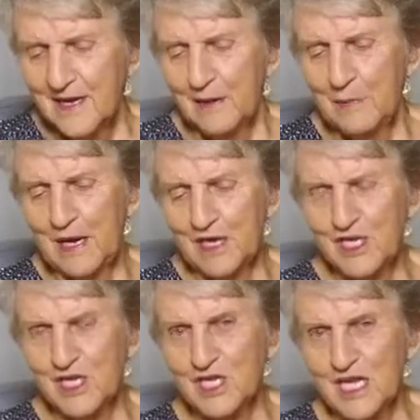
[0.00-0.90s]
But
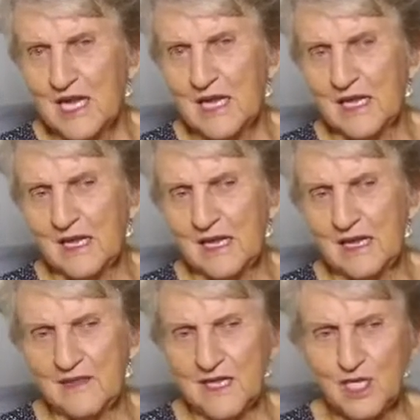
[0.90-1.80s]
just saying,
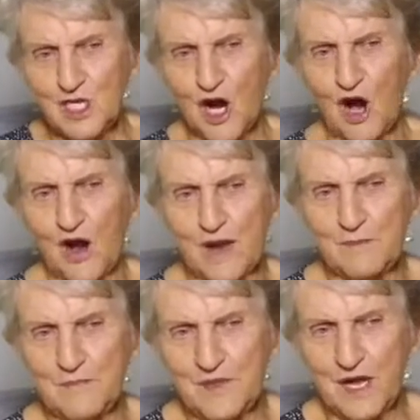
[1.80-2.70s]
in this
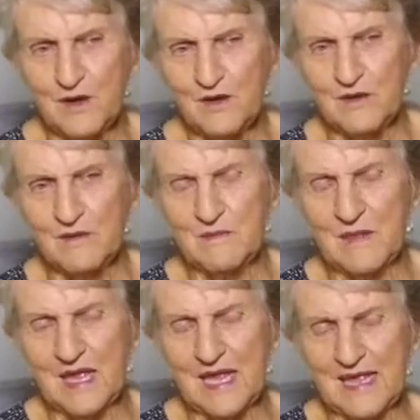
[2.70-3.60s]
time,
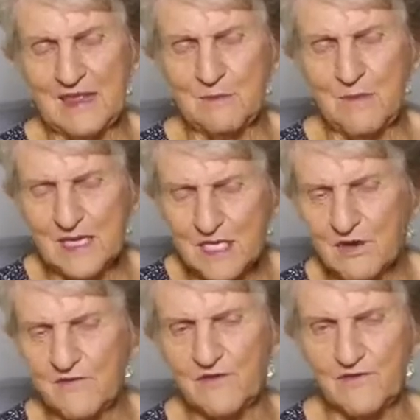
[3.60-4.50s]
in the midst
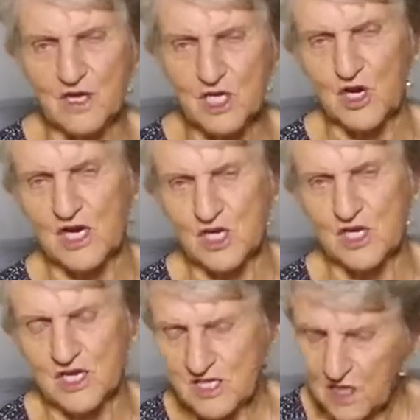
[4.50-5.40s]
of your
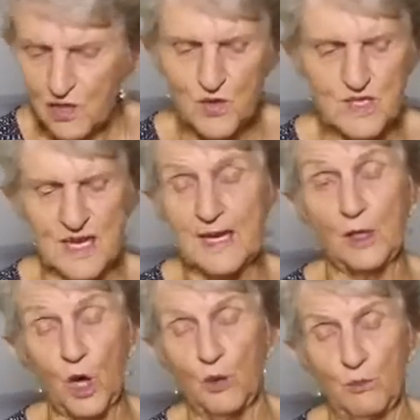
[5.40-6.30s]
frustration, it's no good saying
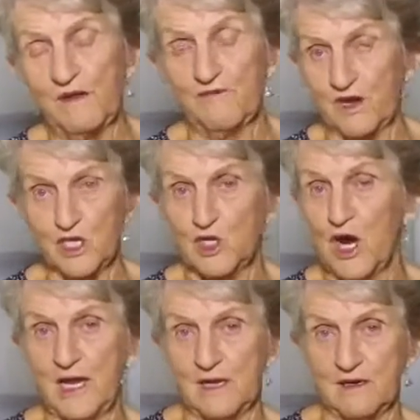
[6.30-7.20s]
don't be
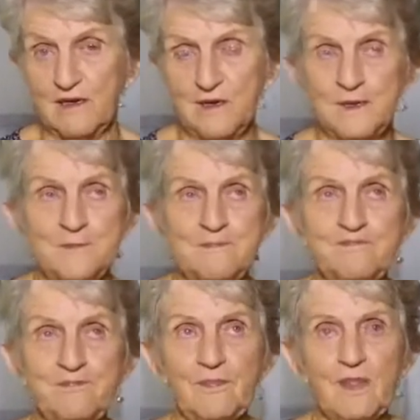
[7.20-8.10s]
frustrated,
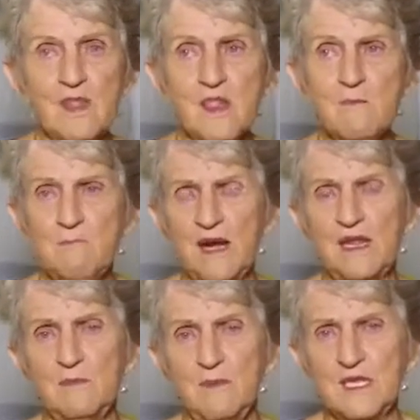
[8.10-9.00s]
but
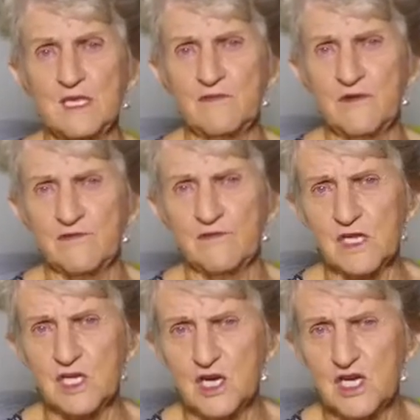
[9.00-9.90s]
in the midst of your
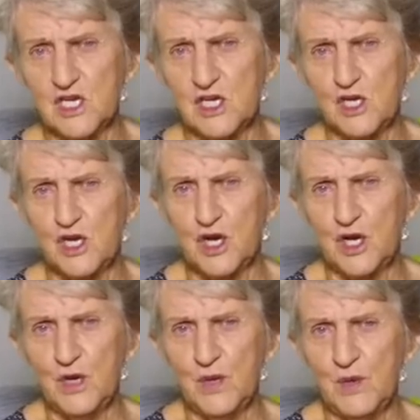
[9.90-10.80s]
frustration,
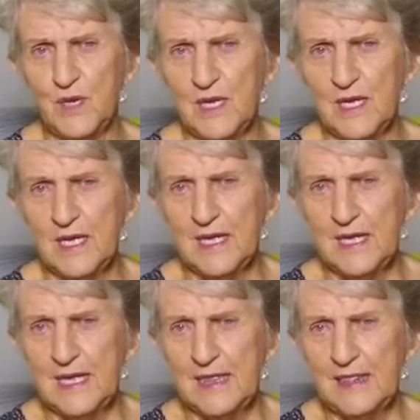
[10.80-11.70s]
know
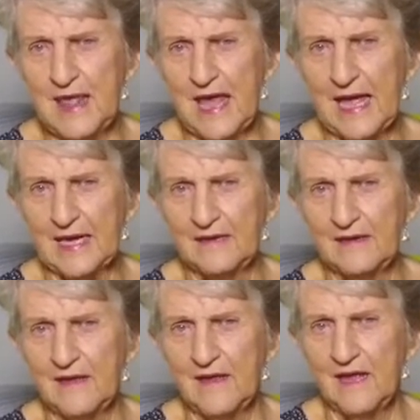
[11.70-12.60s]
that
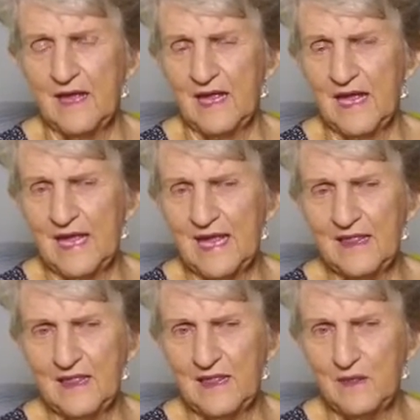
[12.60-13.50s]

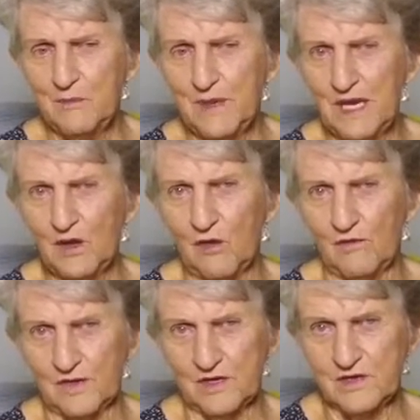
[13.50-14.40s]
in the middle
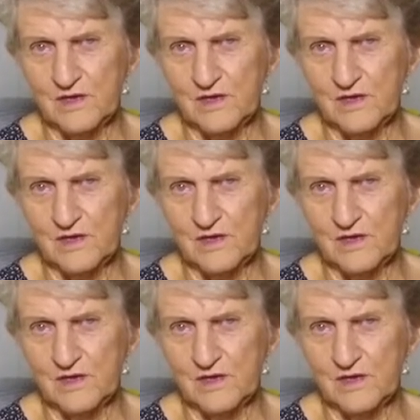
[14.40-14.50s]
of it,